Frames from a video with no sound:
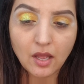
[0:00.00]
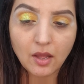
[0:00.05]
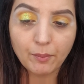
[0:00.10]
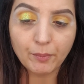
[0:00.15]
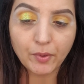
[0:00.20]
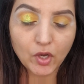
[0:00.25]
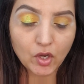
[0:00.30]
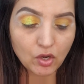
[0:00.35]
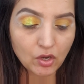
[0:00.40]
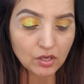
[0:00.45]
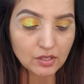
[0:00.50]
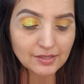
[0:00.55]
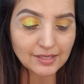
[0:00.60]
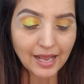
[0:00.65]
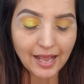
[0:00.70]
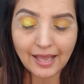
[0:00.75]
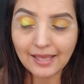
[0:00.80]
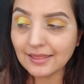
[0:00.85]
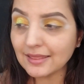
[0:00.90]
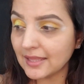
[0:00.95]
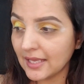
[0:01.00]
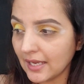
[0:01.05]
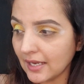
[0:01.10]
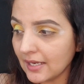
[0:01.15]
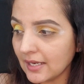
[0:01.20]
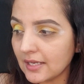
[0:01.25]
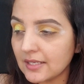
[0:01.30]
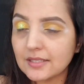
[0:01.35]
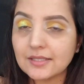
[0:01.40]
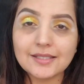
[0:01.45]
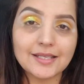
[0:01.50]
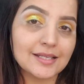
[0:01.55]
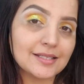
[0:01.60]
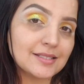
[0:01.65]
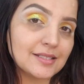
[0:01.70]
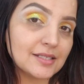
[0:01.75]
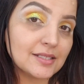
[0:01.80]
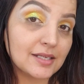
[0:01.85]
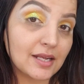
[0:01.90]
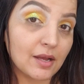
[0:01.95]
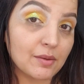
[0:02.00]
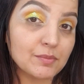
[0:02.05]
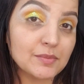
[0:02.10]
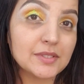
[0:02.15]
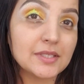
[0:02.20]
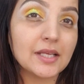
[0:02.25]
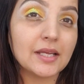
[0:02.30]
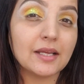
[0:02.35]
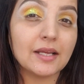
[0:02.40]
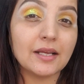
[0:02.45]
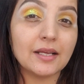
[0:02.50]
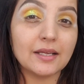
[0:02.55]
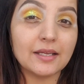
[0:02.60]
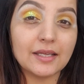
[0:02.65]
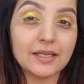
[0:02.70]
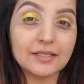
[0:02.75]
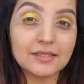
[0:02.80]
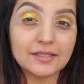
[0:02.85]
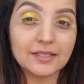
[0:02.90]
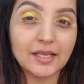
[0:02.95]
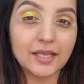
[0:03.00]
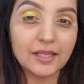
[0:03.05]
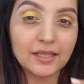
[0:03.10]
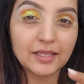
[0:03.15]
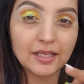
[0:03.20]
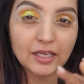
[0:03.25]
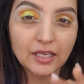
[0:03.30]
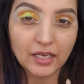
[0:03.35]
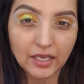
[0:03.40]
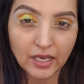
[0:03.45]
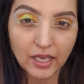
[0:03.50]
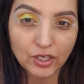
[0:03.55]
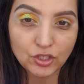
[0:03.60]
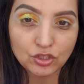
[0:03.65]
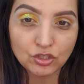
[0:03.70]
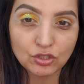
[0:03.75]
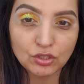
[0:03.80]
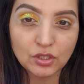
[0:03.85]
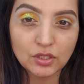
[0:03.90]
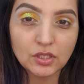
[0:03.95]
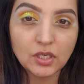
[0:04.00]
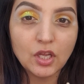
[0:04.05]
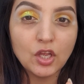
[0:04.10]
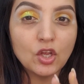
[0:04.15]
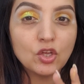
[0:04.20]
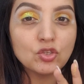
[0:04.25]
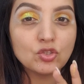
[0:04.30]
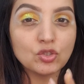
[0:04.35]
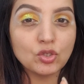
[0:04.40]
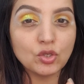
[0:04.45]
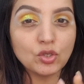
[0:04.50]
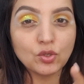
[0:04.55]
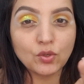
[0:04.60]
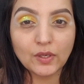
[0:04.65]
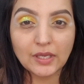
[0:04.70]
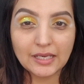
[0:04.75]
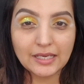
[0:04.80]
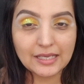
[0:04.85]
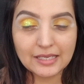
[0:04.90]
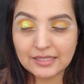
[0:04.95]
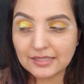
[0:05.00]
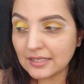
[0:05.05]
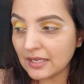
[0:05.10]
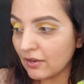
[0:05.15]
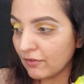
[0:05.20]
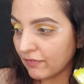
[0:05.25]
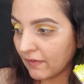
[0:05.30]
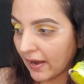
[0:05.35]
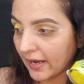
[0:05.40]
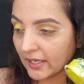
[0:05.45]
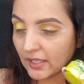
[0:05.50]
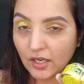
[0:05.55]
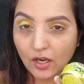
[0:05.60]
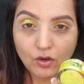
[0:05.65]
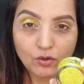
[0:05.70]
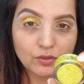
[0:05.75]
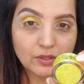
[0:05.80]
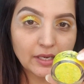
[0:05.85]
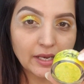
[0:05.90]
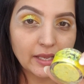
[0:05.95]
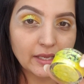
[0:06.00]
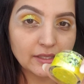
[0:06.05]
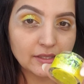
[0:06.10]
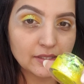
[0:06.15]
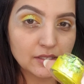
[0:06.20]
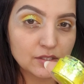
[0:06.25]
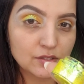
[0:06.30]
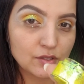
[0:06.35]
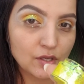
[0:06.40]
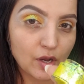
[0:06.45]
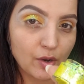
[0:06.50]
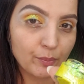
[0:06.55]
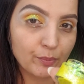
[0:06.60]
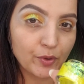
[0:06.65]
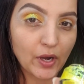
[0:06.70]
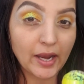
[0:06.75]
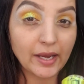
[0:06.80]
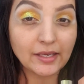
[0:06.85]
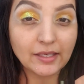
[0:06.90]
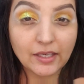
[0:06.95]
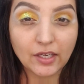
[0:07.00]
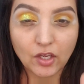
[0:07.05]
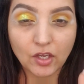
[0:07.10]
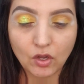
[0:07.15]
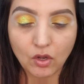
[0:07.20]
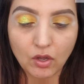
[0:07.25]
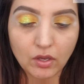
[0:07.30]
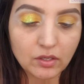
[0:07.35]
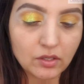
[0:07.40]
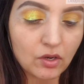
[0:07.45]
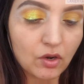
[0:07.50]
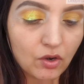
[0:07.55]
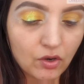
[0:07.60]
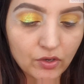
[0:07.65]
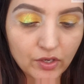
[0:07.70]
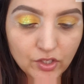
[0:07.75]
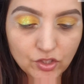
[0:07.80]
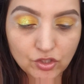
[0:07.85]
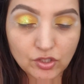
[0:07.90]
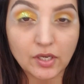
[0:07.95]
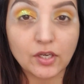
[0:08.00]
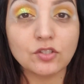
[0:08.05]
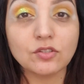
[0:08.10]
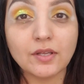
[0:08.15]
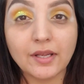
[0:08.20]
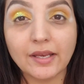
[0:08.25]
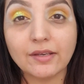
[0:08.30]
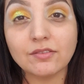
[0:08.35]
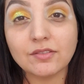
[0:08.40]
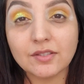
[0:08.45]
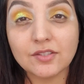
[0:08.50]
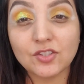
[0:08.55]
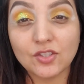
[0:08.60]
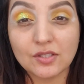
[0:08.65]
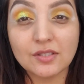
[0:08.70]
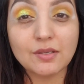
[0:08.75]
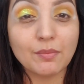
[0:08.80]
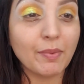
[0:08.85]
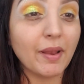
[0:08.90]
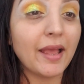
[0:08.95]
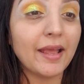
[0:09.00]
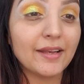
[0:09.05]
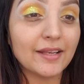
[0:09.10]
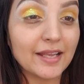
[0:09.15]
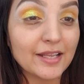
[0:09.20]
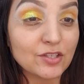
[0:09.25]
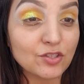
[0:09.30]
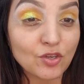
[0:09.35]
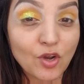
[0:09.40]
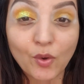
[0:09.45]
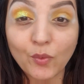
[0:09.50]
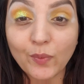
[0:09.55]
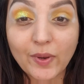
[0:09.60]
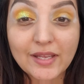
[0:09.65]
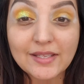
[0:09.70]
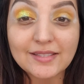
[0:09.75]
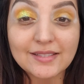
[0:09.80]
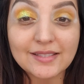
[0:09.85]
because I think since it comes it's in the collection, so you can easily find out this bright neon orange shade. So let's just apply it, let's not waste